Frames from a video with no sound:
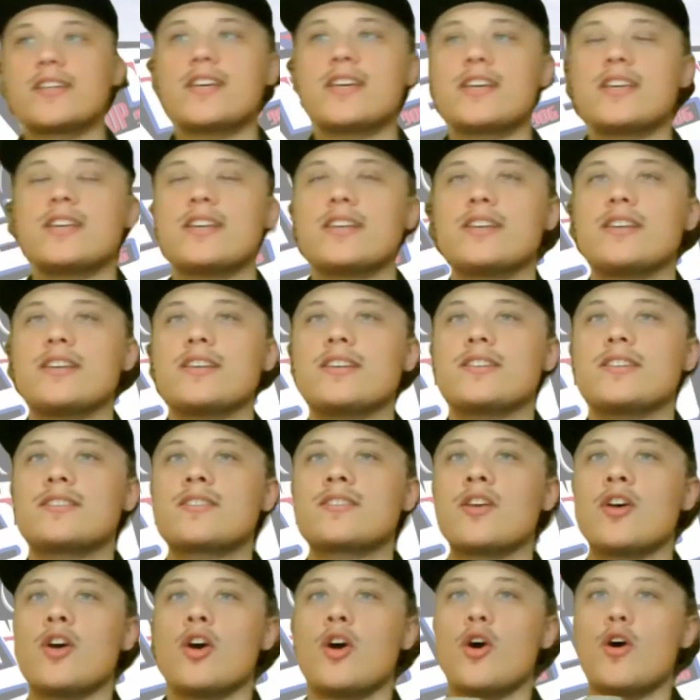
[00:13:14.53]
is
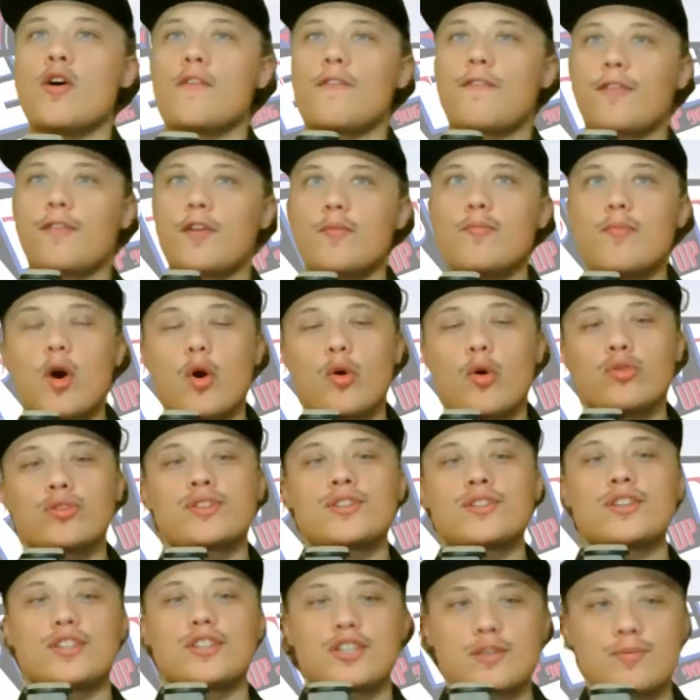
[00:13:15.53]
for
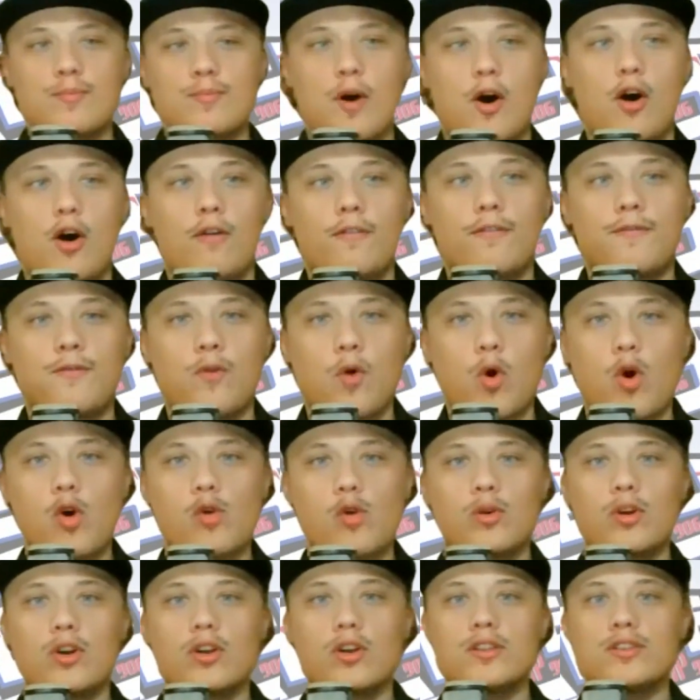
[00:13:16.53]
most small
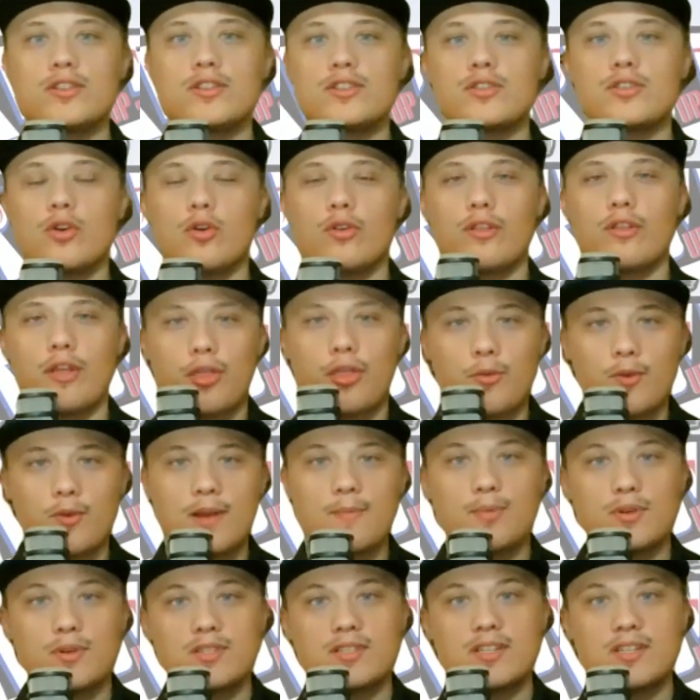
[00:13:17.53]
forwards, so the 3
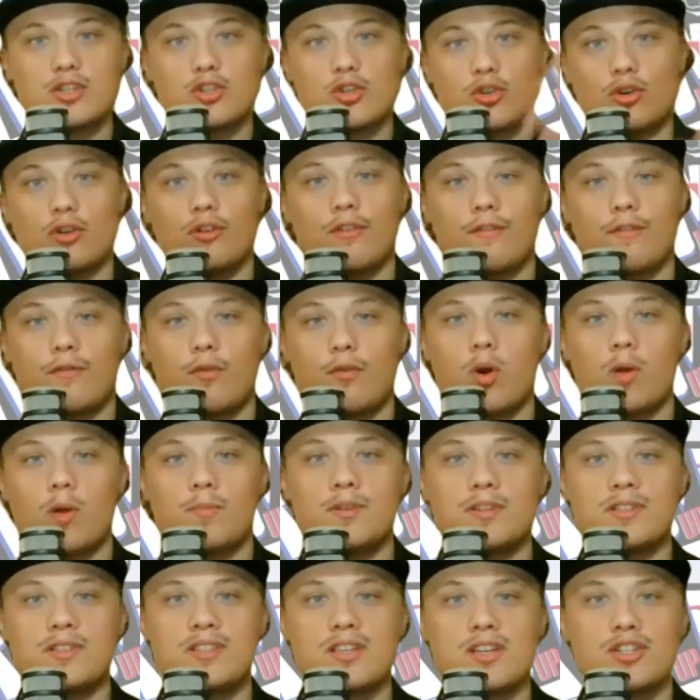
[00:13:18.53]
position or the 4
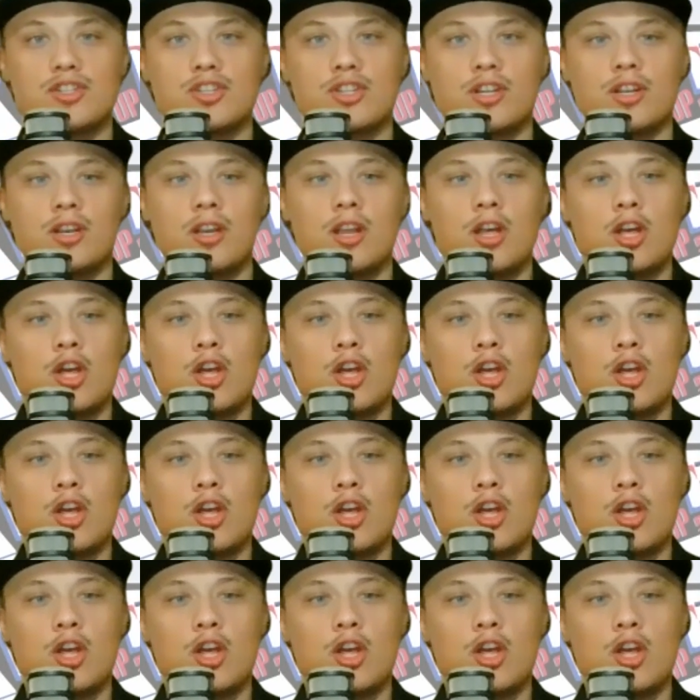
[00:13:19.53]
position,